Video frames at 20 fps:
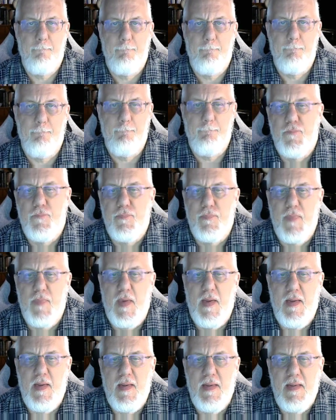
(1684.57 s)
Now, in the
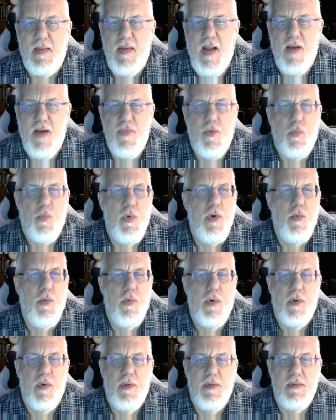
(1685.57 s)
real world,
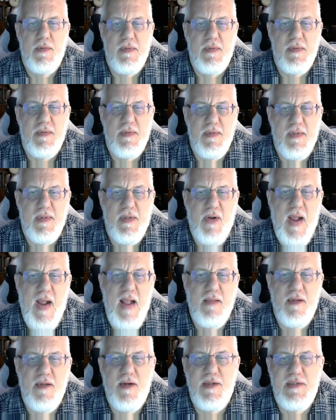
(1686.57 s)
how long does it take
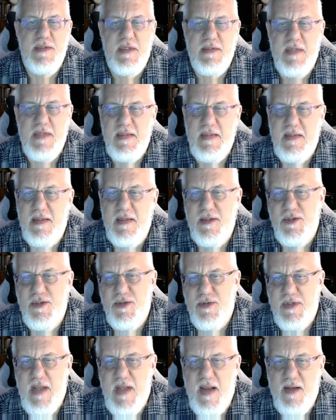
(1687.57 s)
to get your town looking
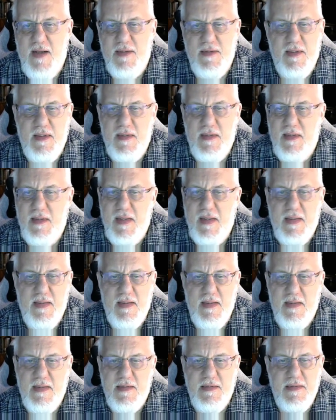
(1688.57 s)
like this? That's
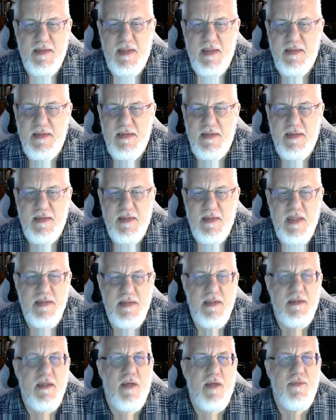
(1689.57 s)
a tough question.
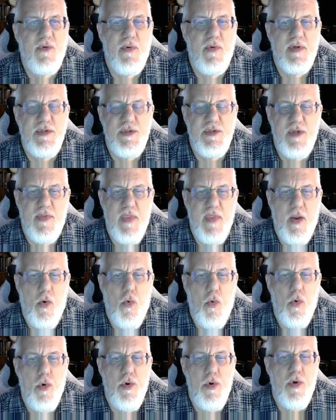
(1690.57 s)
The order that you
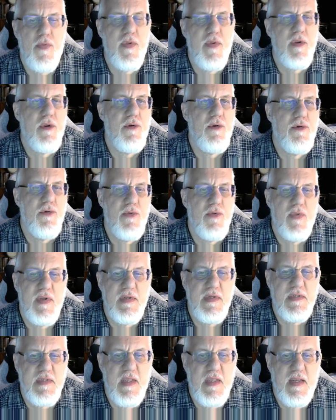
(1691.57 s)
do these things,
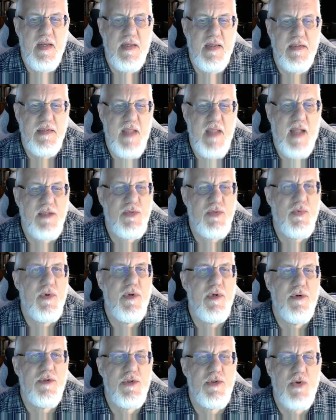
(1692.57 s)
that's where your
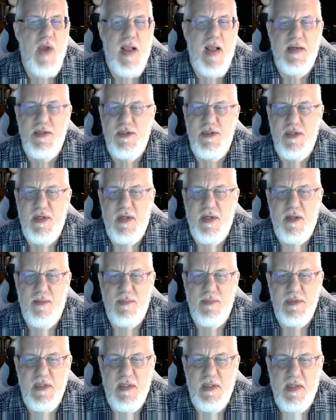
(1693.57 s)
strategy comes in it.
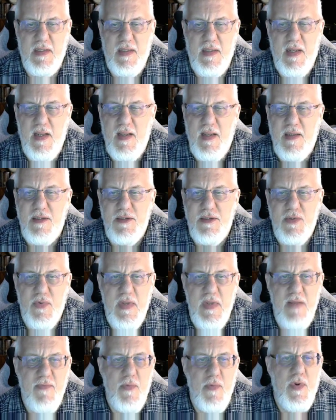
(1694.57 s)
So even when you have a
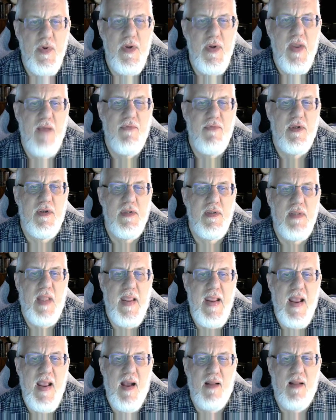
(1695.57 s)
good layout like
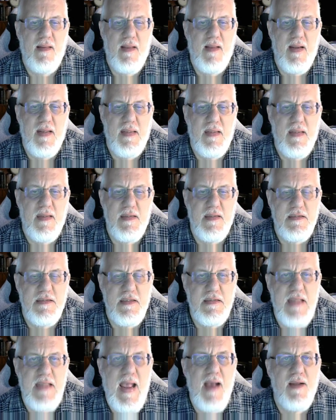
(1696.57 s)
this, it's how do you
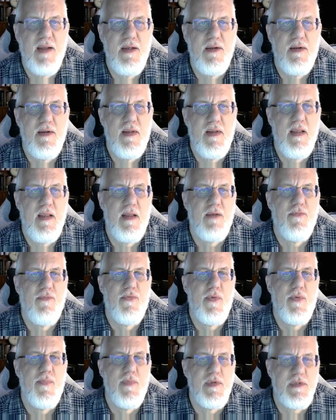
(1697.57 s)
get from the
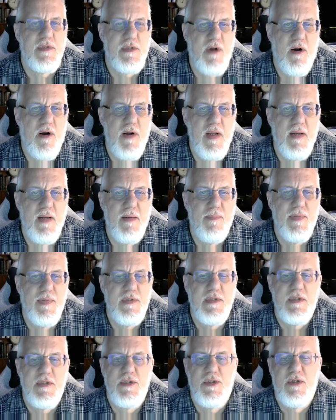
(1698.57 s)
starting position to
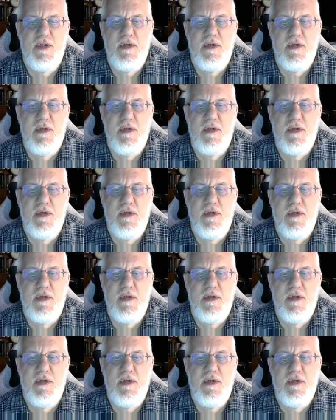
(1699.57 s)
this?